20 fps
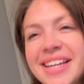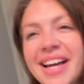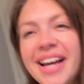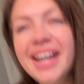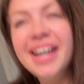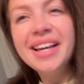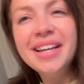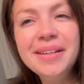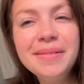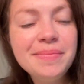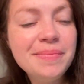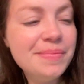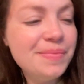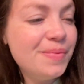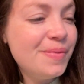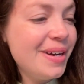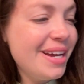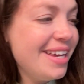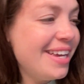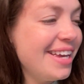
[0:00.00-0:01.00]
I'm
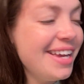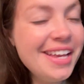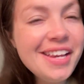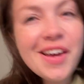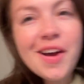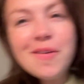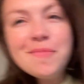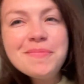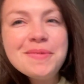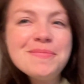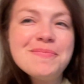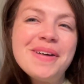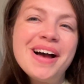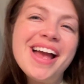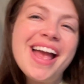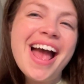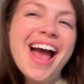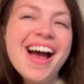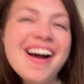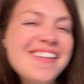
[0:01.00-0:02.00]
waking up in
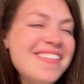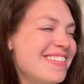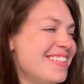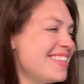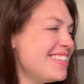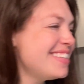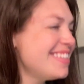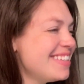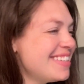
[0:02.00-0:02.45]
my house.